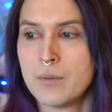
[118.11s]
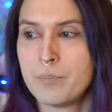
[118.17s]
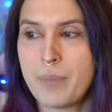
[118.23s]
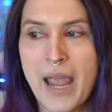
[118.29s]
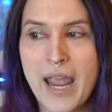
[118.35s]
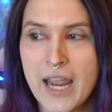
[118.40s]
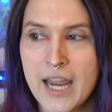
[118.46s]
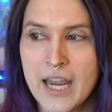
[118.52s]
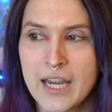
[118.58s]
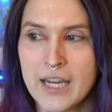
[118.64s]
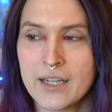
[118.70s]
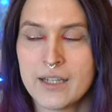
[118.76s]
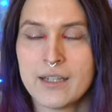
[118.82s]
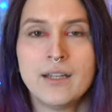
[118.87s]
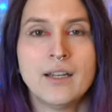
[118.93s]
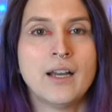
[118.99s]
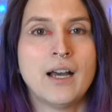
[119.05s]

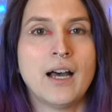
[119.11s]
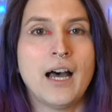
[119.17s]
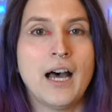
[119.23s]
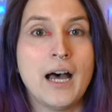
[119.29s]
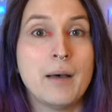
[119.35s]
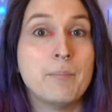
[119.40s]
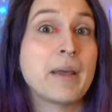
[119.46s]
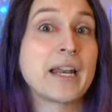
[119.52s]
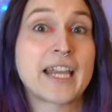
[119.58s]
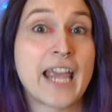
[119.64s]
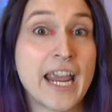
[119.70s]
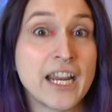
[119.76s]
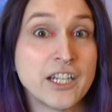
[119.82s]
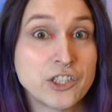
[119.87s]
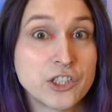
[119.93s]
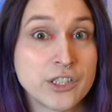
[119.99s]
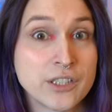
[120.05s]
pain,
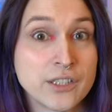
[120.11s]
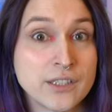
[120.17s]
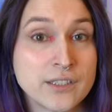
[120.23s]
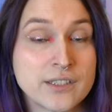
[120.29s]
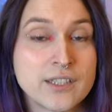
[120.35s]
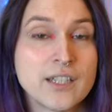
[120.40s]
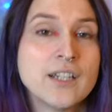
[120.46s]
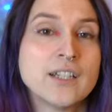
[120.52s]
medications,